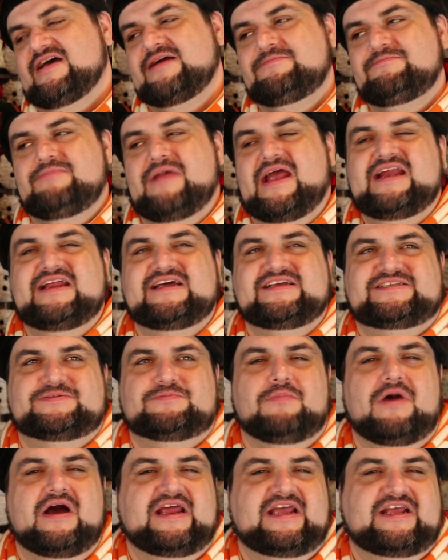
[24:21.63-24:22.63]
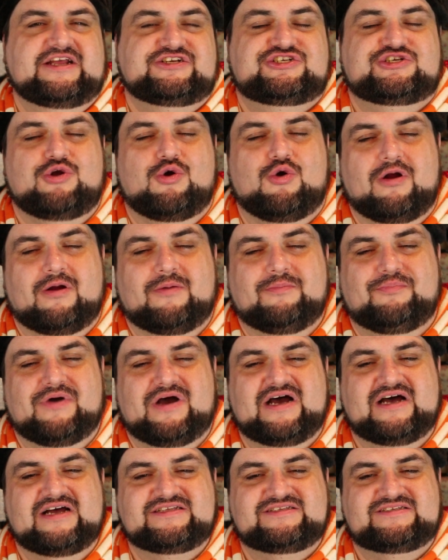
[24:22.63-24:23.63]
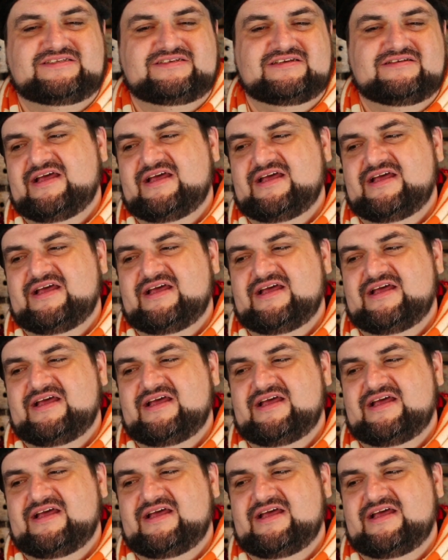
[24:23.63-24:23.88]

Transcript: It made its money, sure, but,